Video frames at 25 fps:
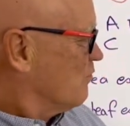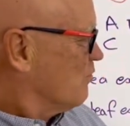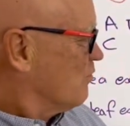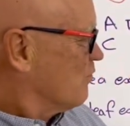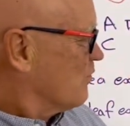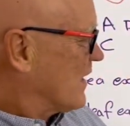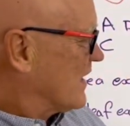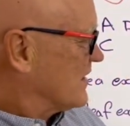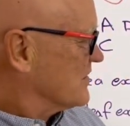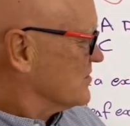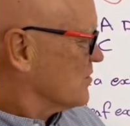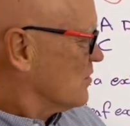
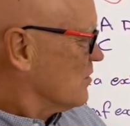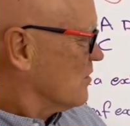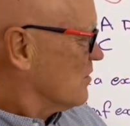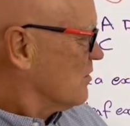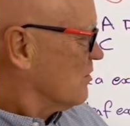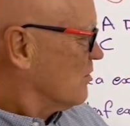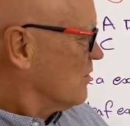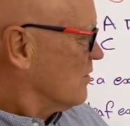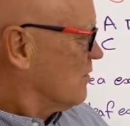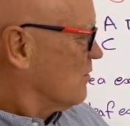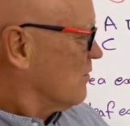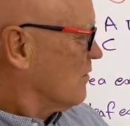raise
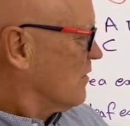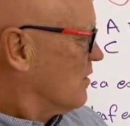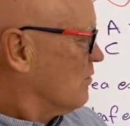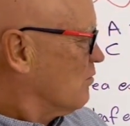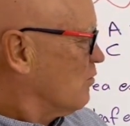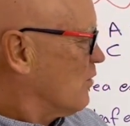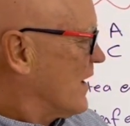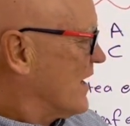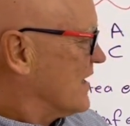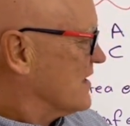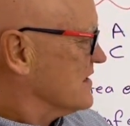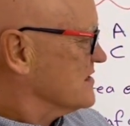
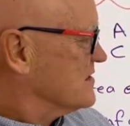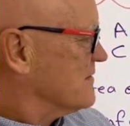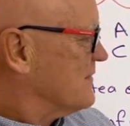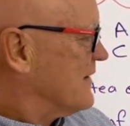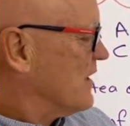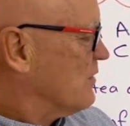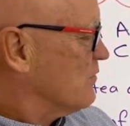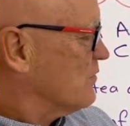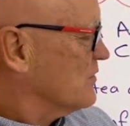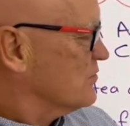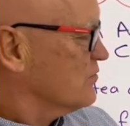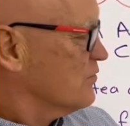awareness
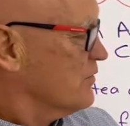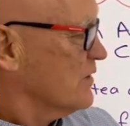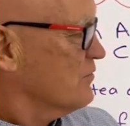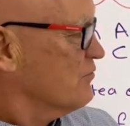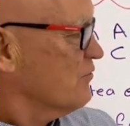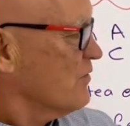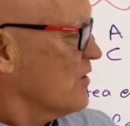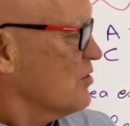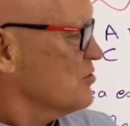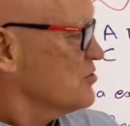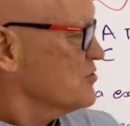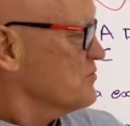about was with
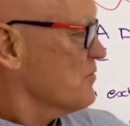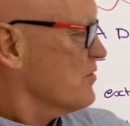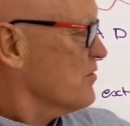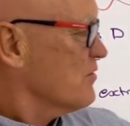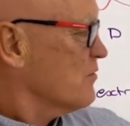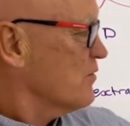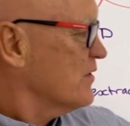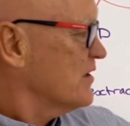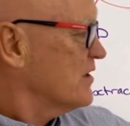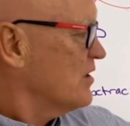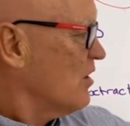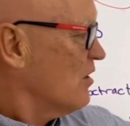rosemary,
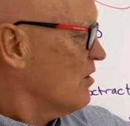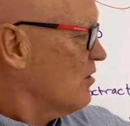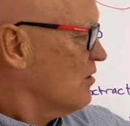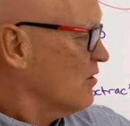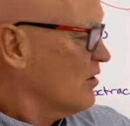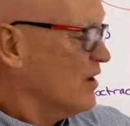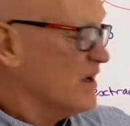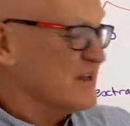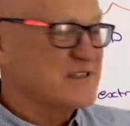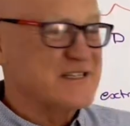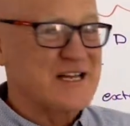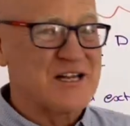with
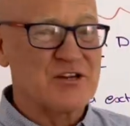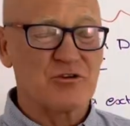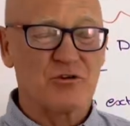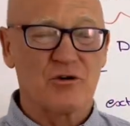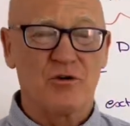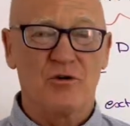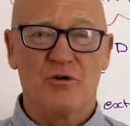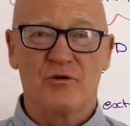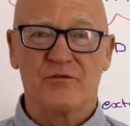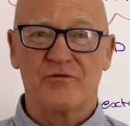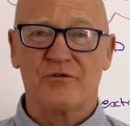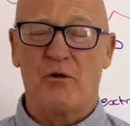essential
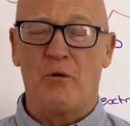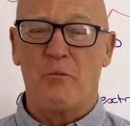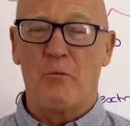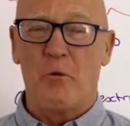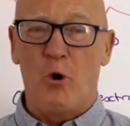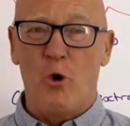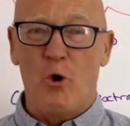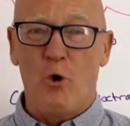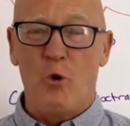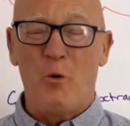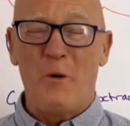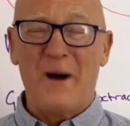oils,
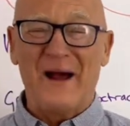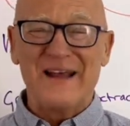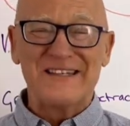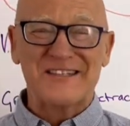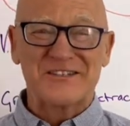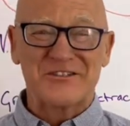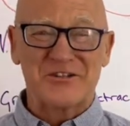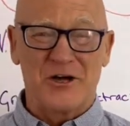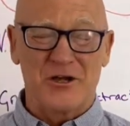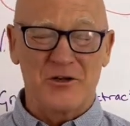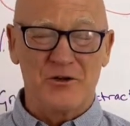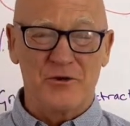always
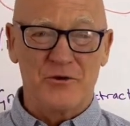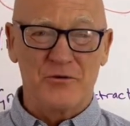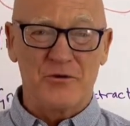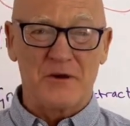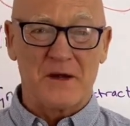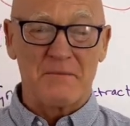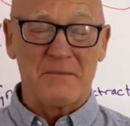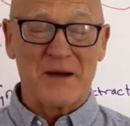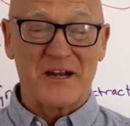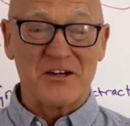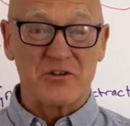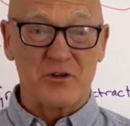dilute
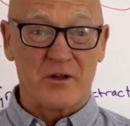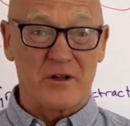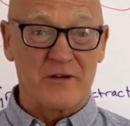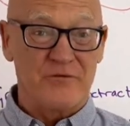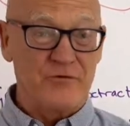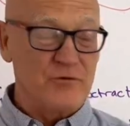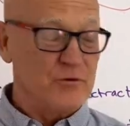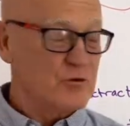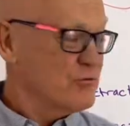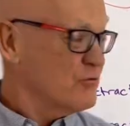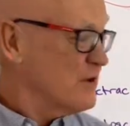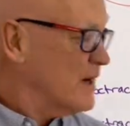and make sure they're
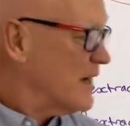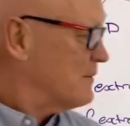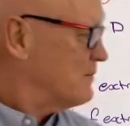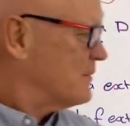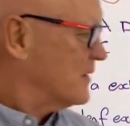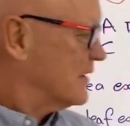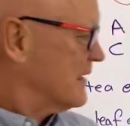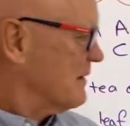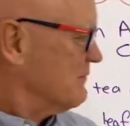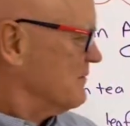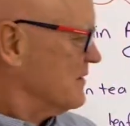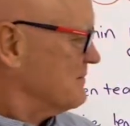food grade.
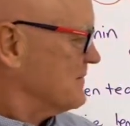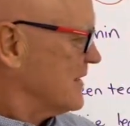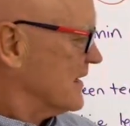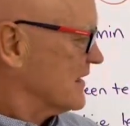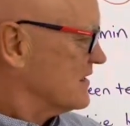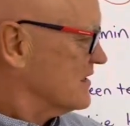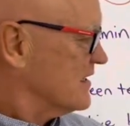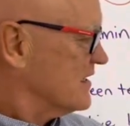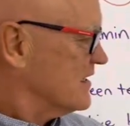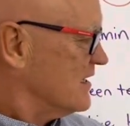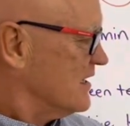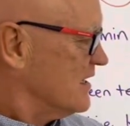But coming back
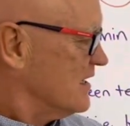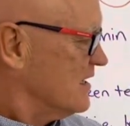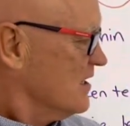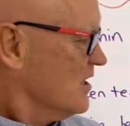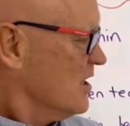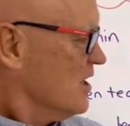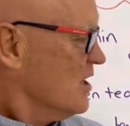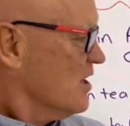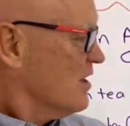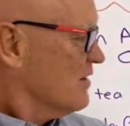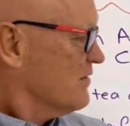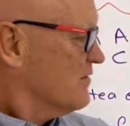to here,
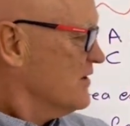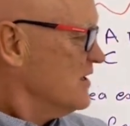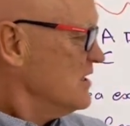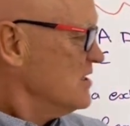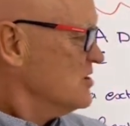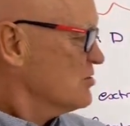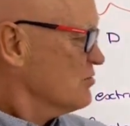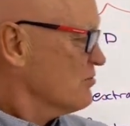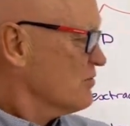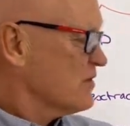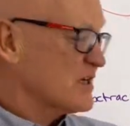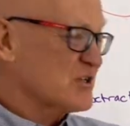
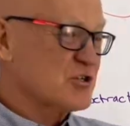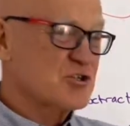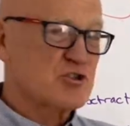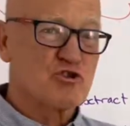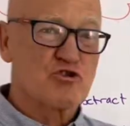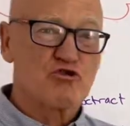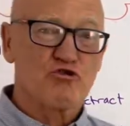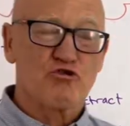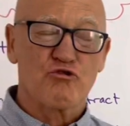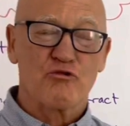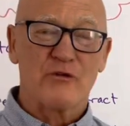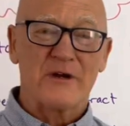these are
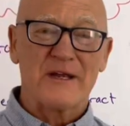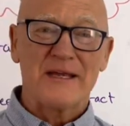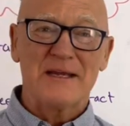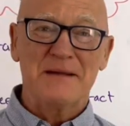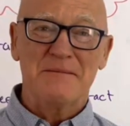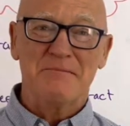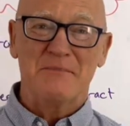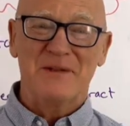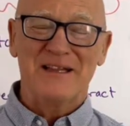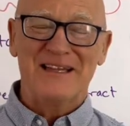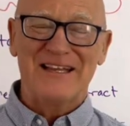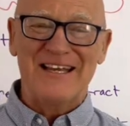
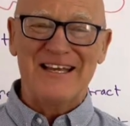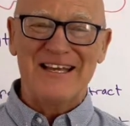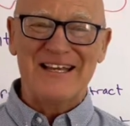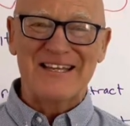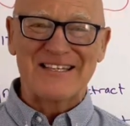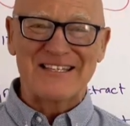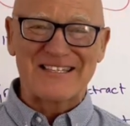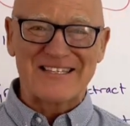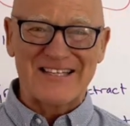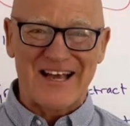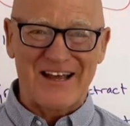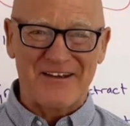extremely
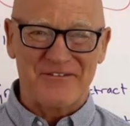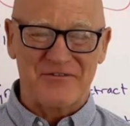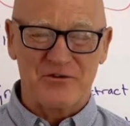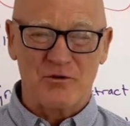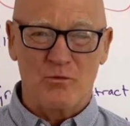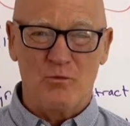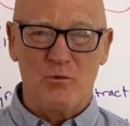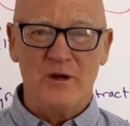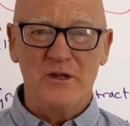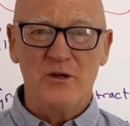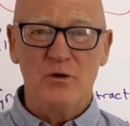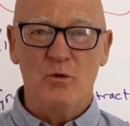safe. So
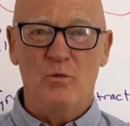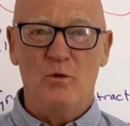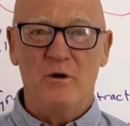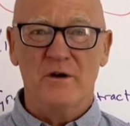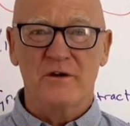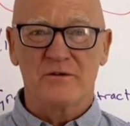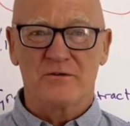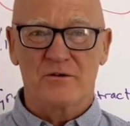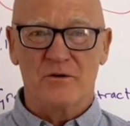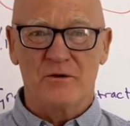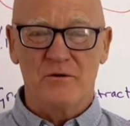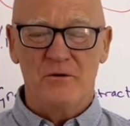what you
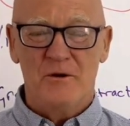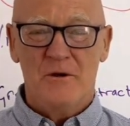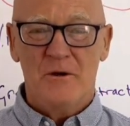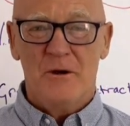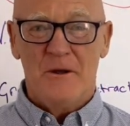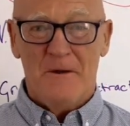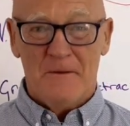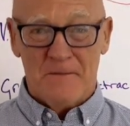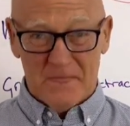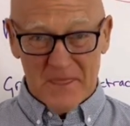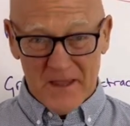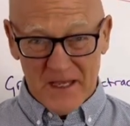want to do
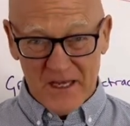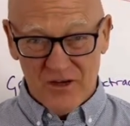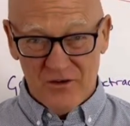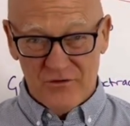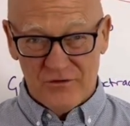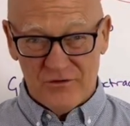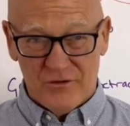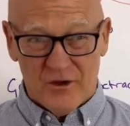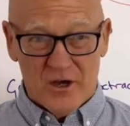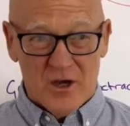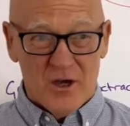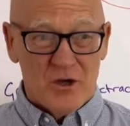
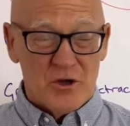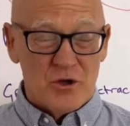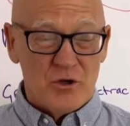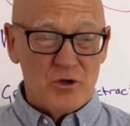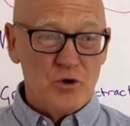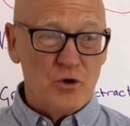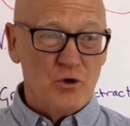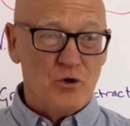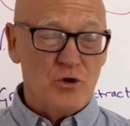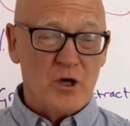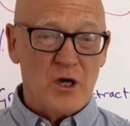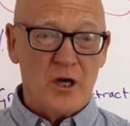is
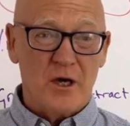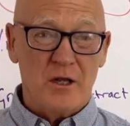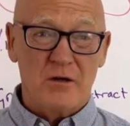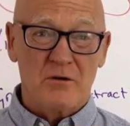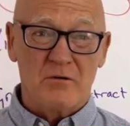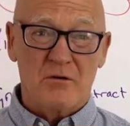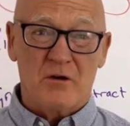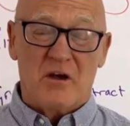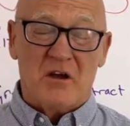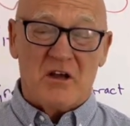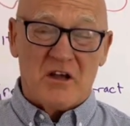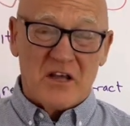you
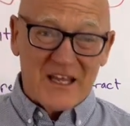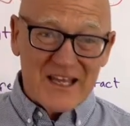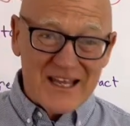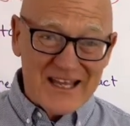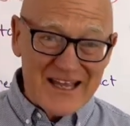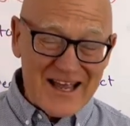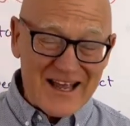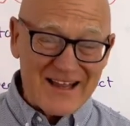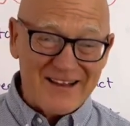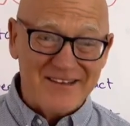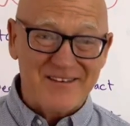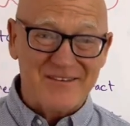can
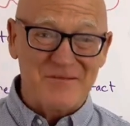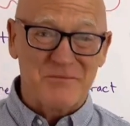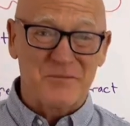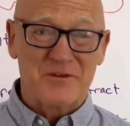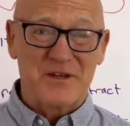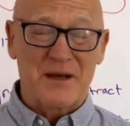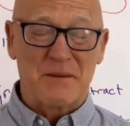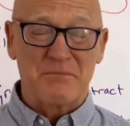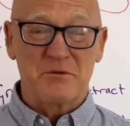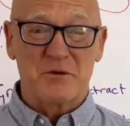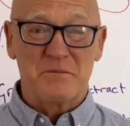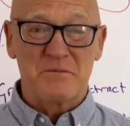get some
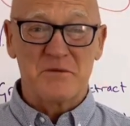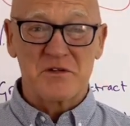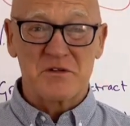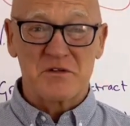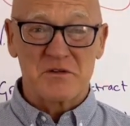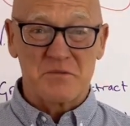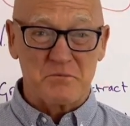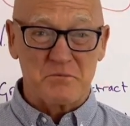supplements,